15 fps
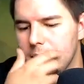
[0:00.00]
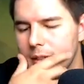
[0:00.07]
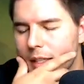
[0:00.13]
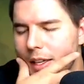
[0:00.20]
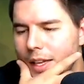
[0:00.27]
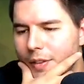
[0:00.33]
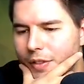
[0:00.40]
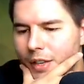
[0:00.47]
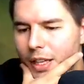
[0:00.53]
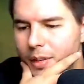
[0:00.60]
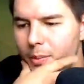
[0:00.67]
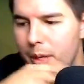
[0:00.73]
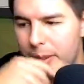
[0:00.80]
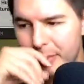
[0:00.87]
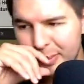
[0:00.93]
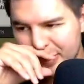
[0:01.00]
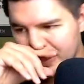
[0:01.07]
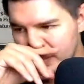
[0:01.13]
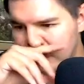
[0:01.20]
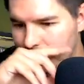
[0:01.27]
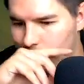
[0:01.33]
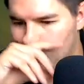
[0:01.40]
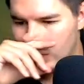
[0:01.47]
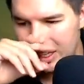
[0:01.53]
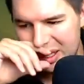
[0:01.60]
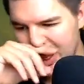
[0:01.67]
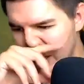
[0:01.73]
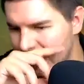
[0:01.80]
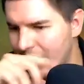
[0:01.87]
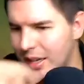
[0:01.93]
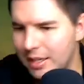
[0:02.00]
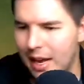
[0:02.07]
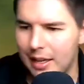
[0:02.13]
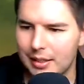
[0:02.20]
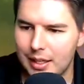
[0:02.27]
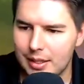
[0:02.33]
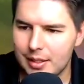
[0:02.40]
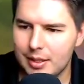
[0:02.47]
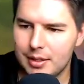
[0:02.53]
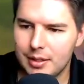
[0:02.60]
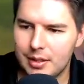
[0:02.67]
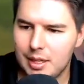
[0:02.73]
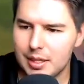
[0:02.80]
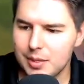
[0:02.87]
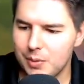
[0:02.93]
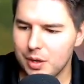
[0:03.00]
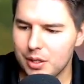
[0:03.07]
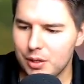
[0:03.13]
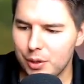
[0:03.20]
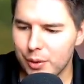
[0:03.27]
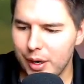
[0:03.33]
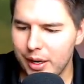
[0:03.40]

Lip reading: if need be. Another Dire Tactics. Doesn't work so great